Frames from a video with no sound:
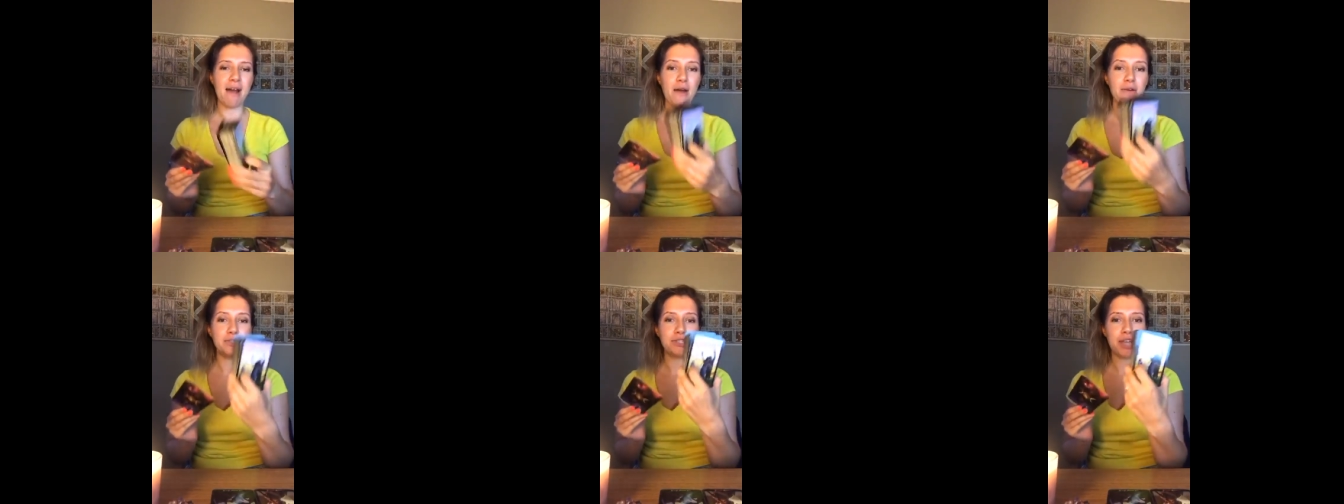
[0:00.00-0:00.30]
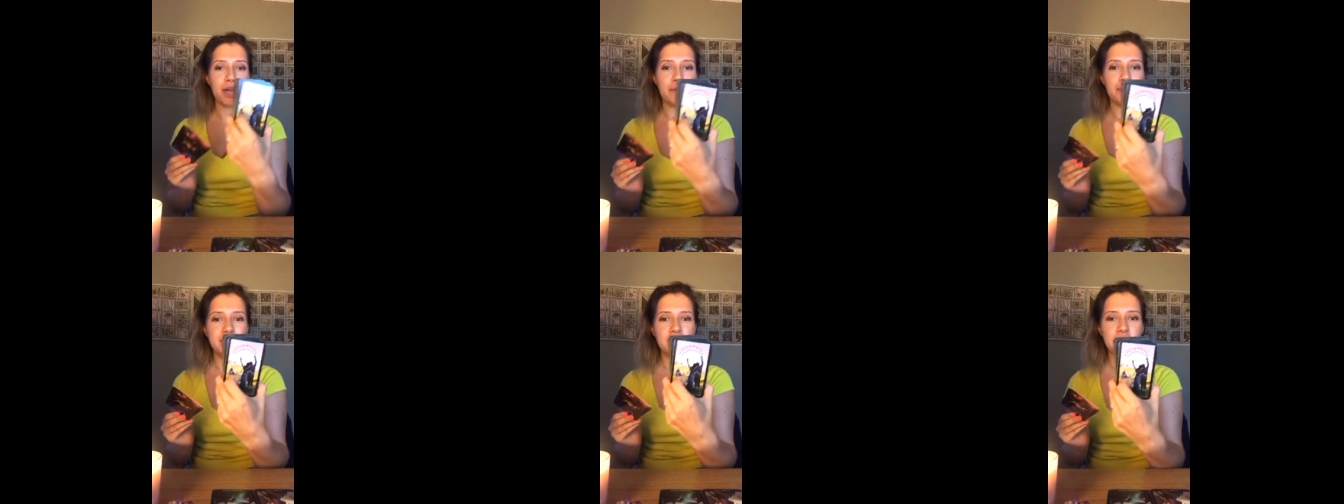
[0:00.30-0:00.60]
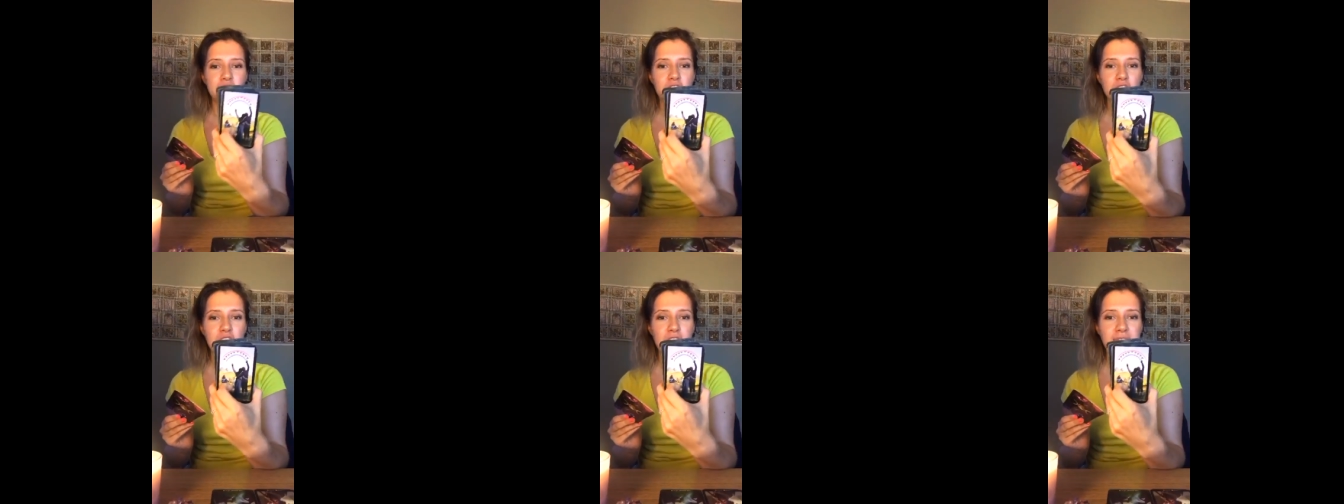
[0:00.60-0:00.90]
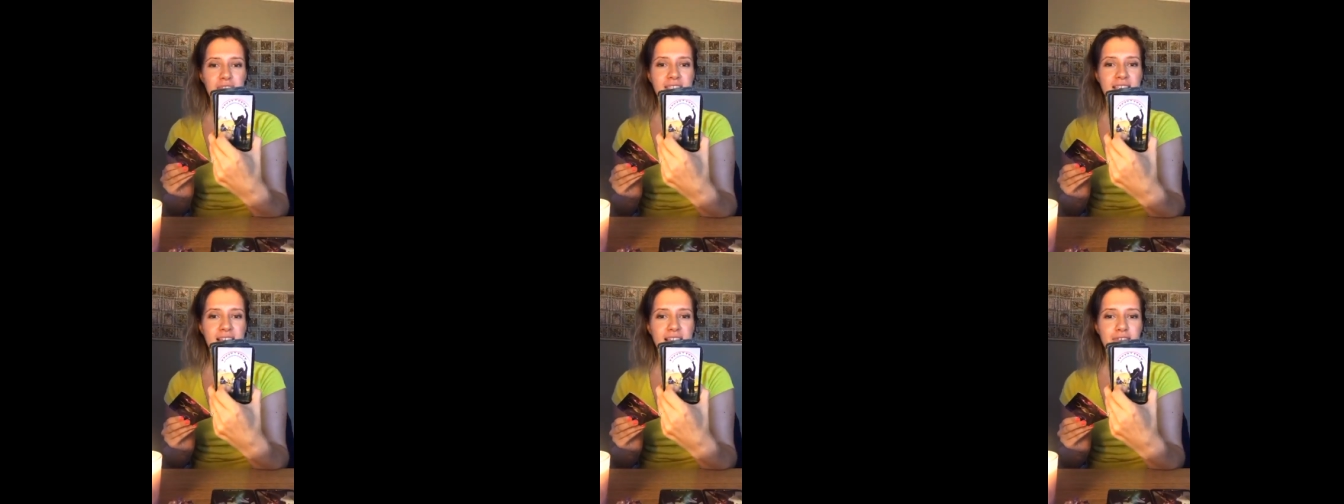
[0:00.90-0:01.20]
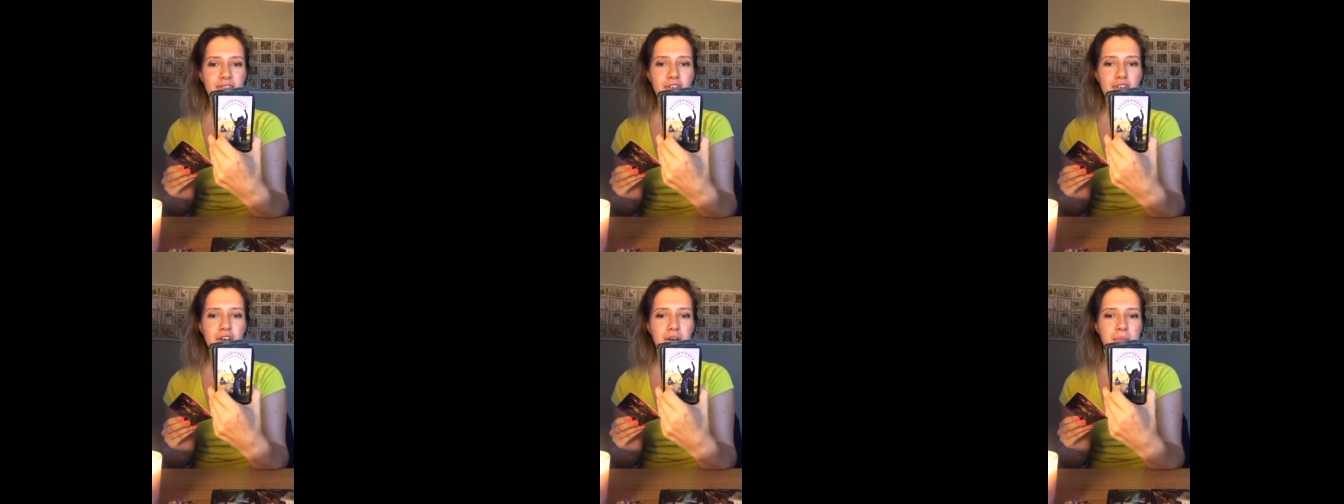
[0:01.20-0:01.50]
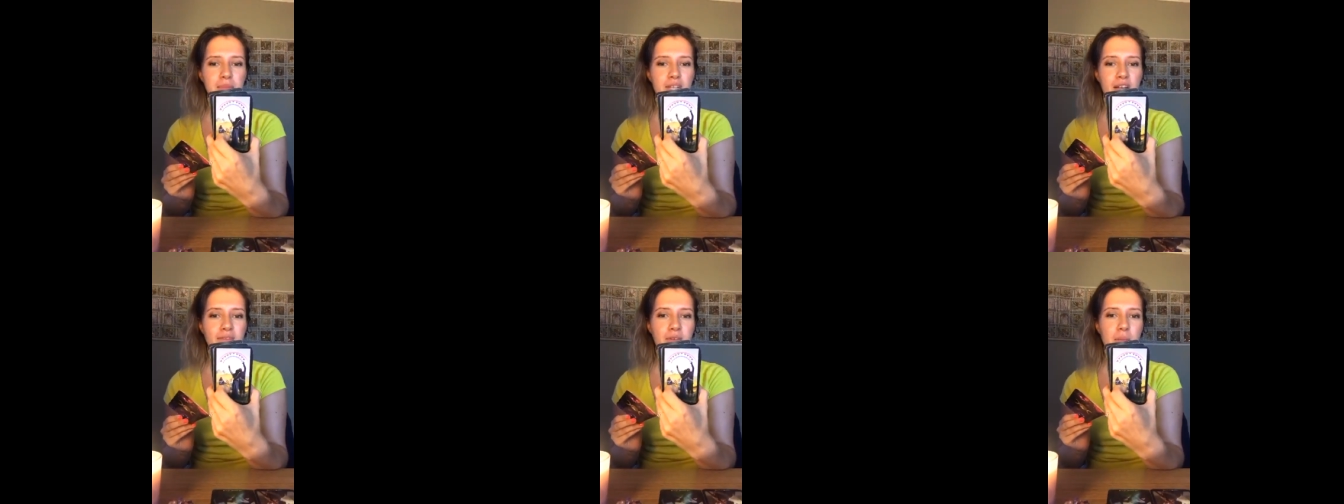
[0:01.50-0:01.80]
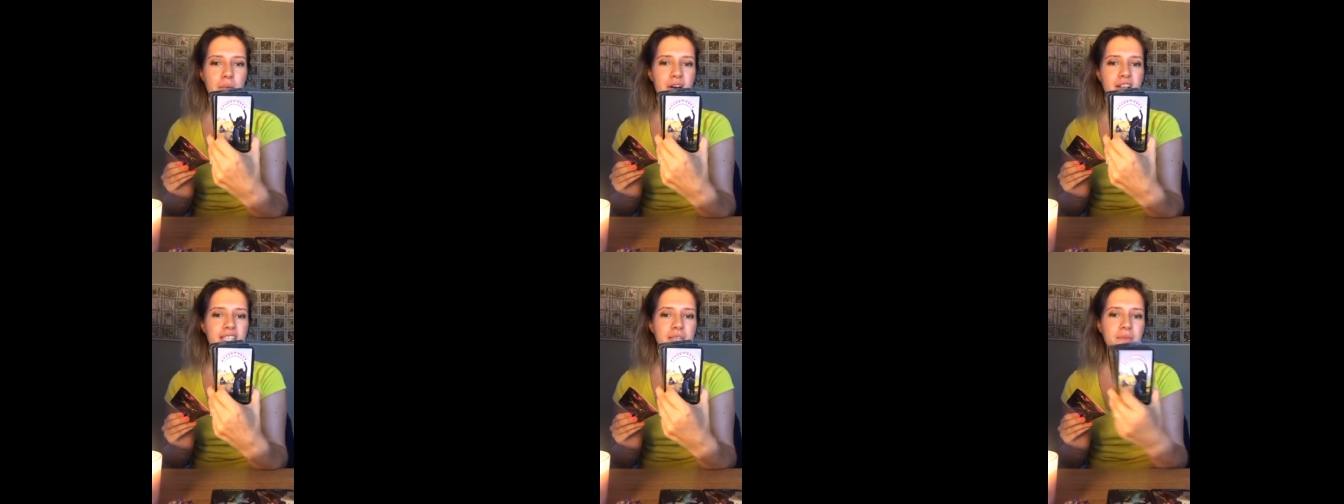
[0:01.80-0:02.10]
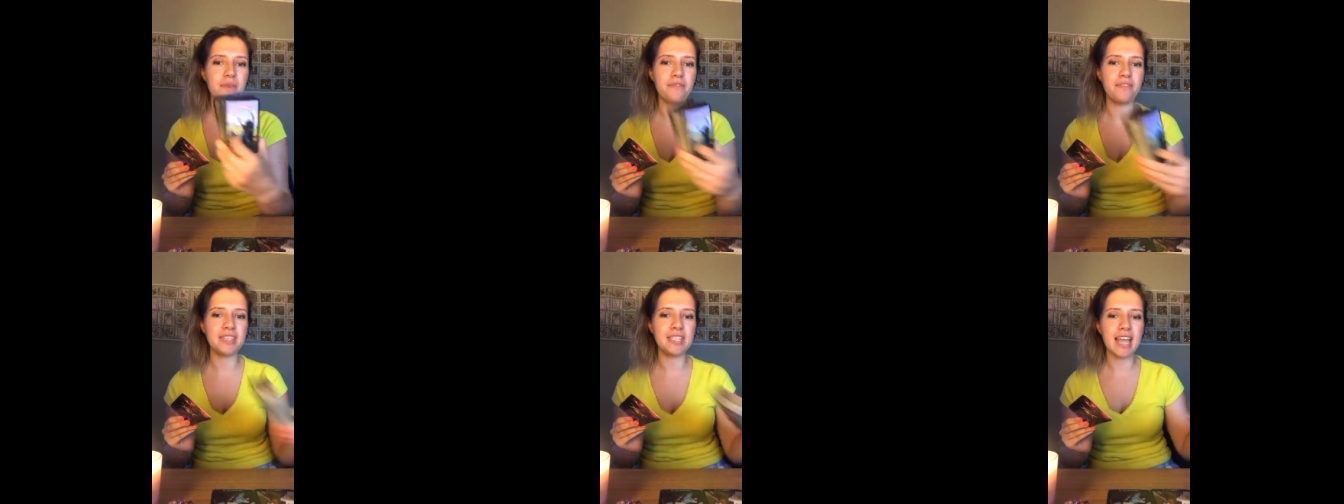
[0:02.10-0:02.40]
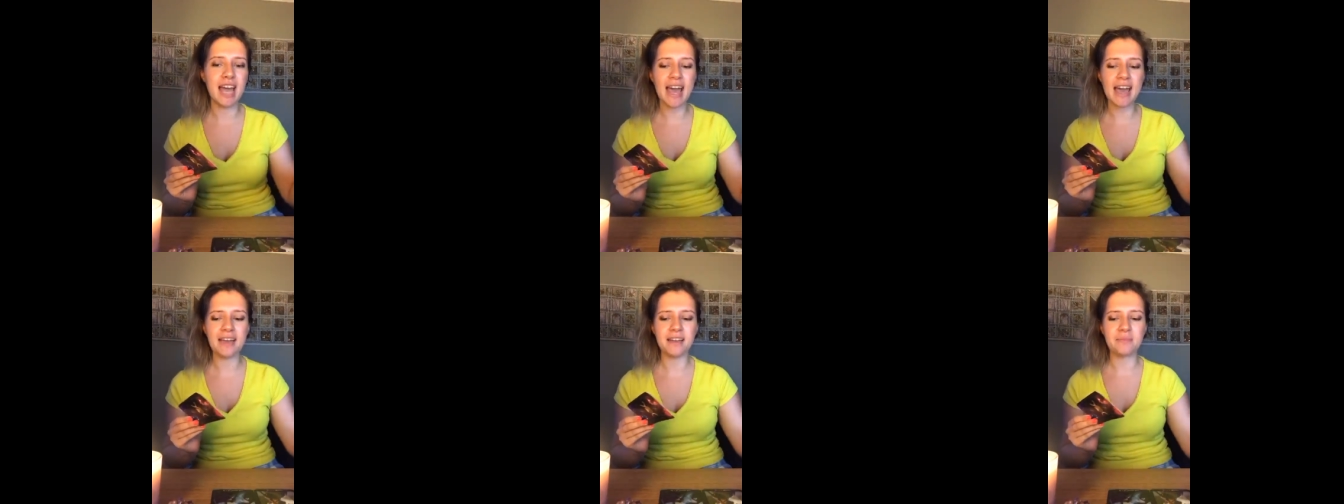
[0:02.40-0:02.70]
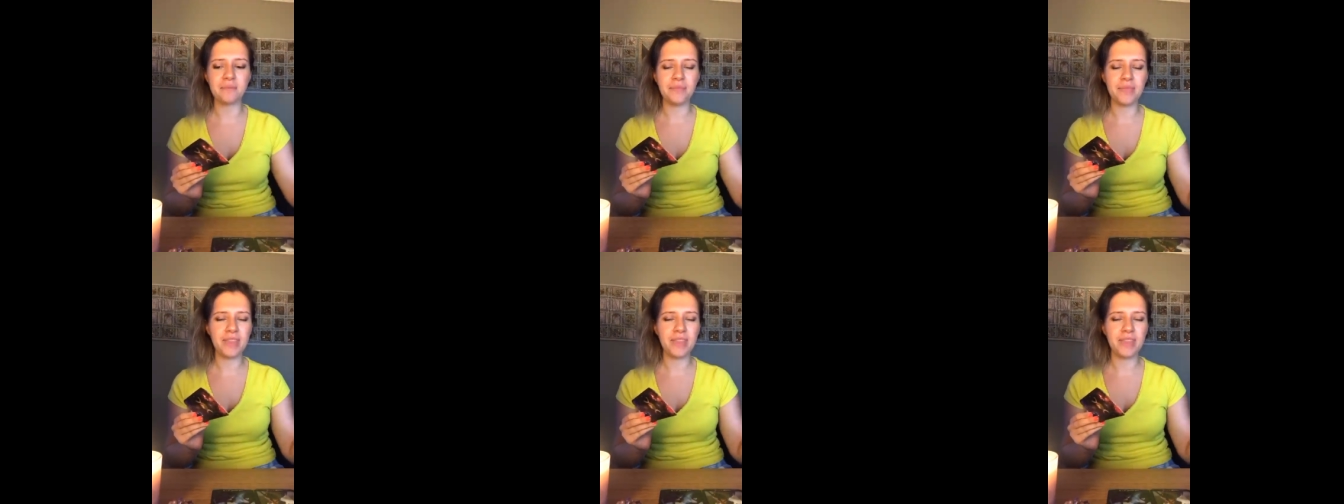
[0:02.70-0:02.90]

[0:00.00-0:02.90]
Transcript: I was going to show you the Ten of Cups on the bottom of the deck,